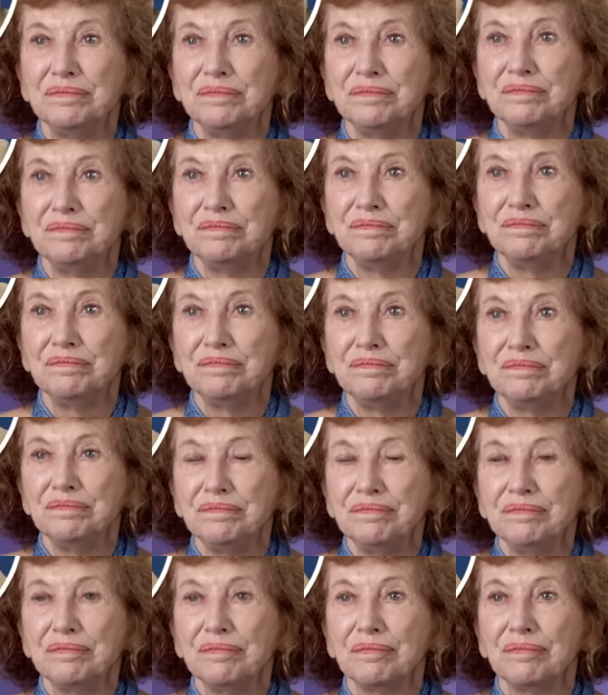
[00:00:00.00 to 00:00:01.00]

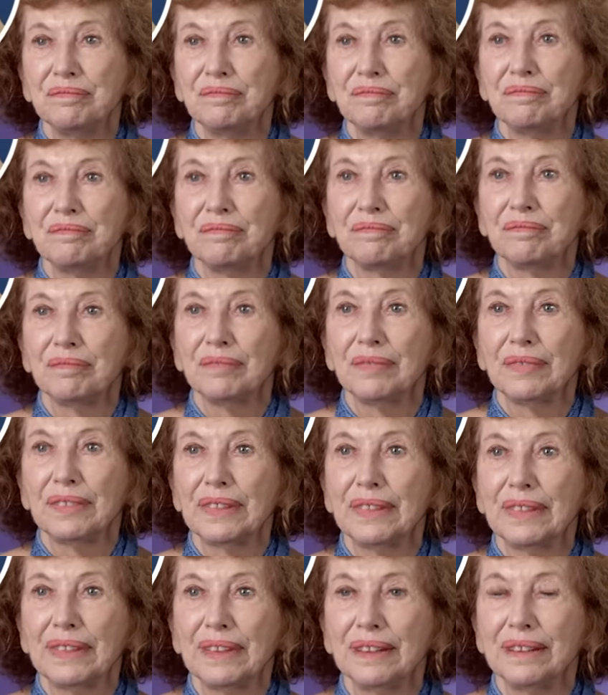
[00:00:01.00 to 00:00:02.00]

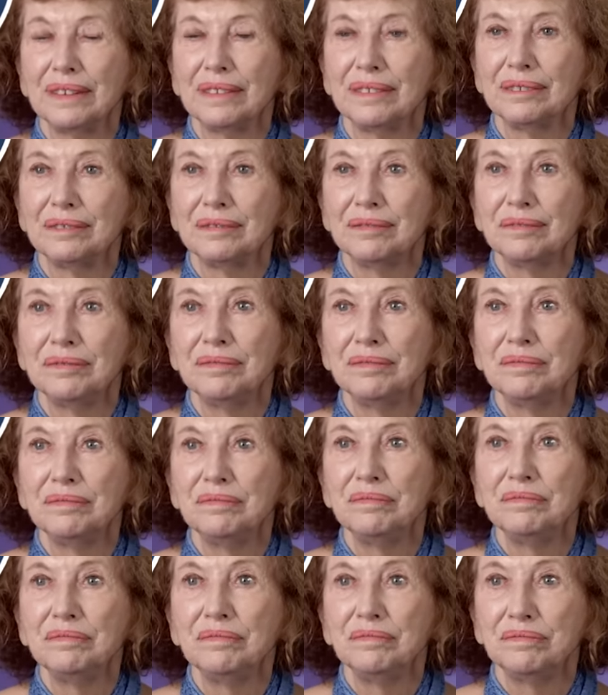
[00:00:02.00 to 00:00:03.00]

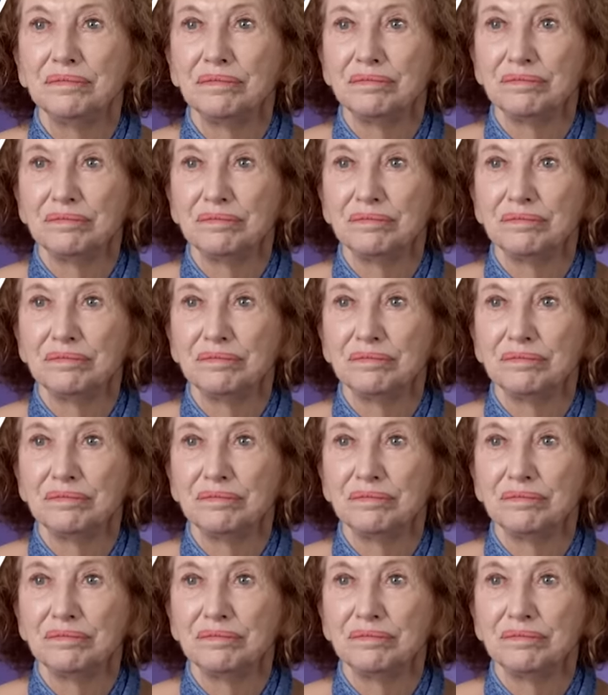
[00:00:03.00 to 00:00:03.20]
(not speaking)